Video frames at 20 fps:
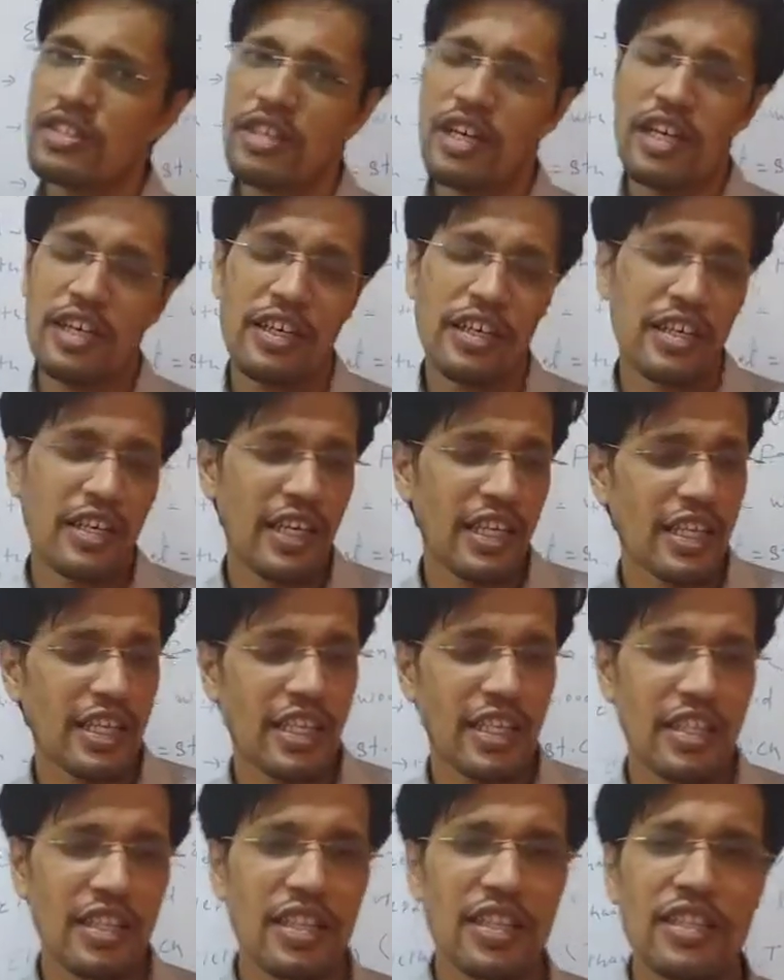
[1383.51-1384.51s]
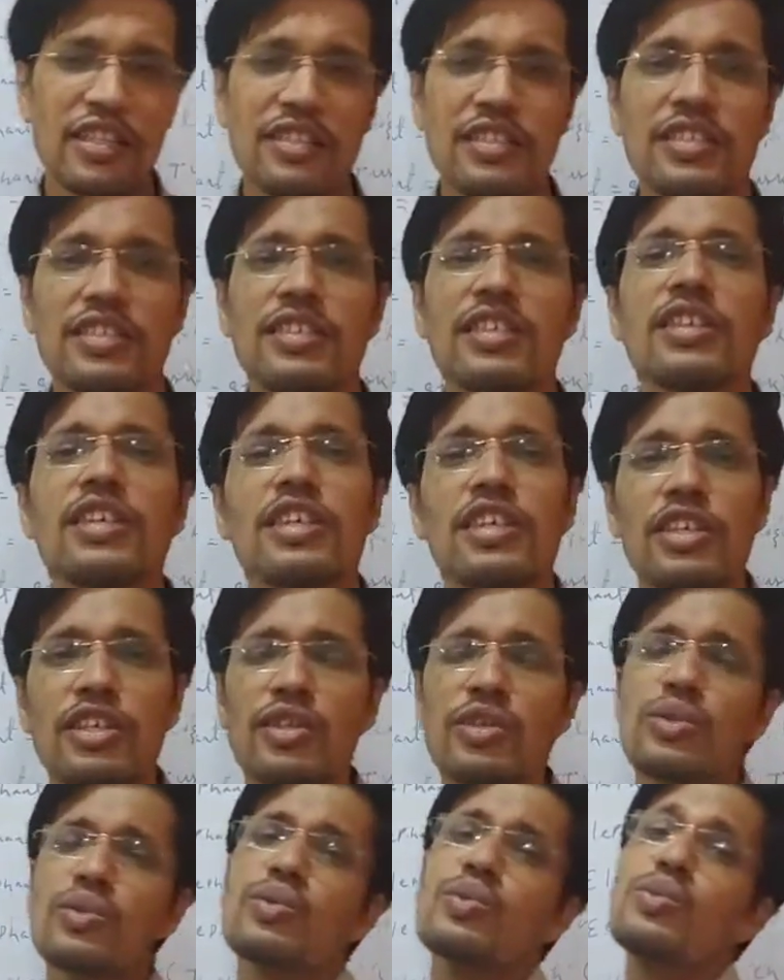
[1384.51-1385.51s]
and taking this
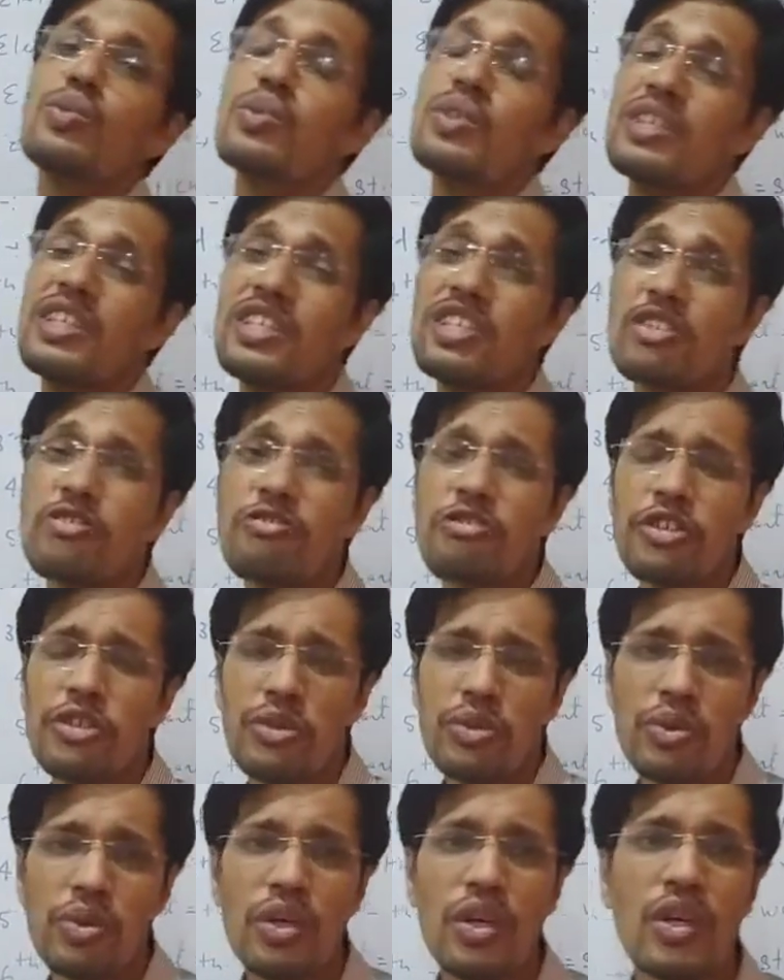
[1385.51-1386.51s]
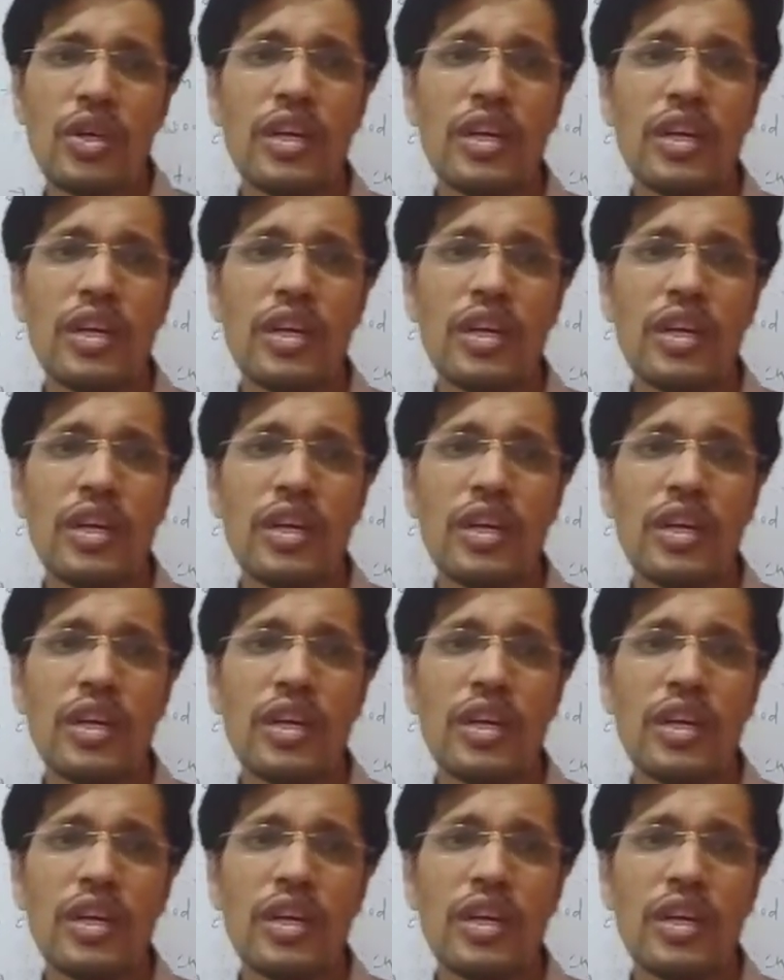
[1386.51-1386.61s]
into his view